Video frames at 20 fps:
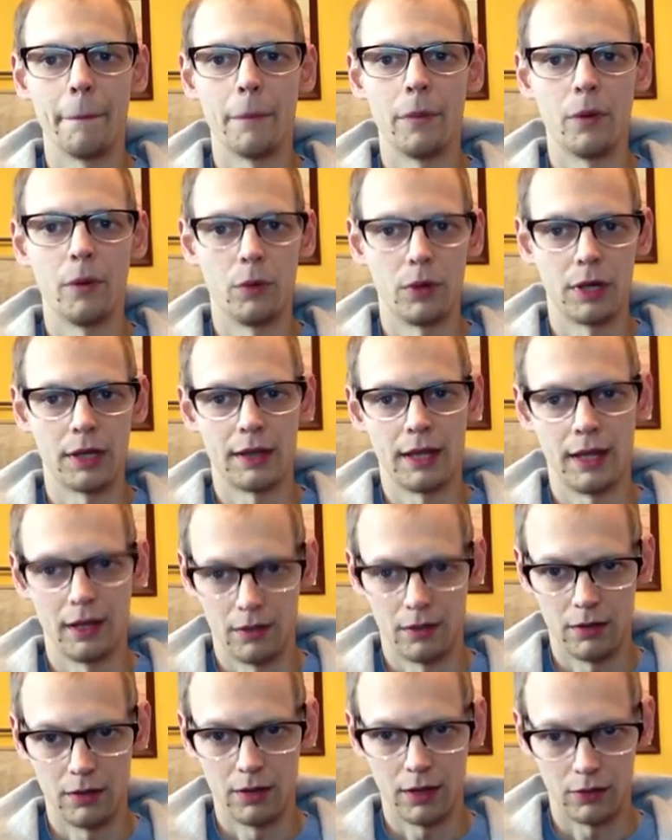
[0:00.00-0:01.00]
But we'll get
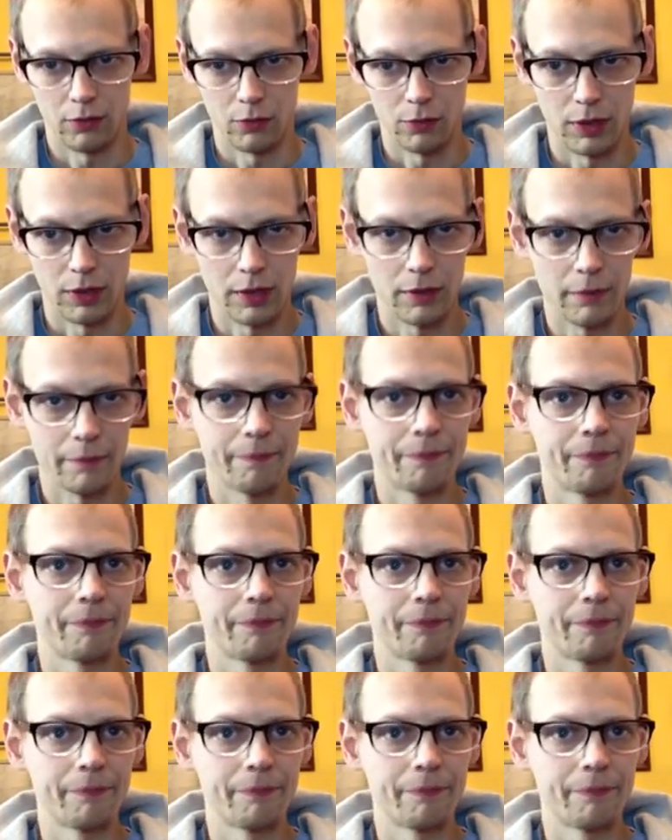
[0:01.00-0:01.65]
there next week.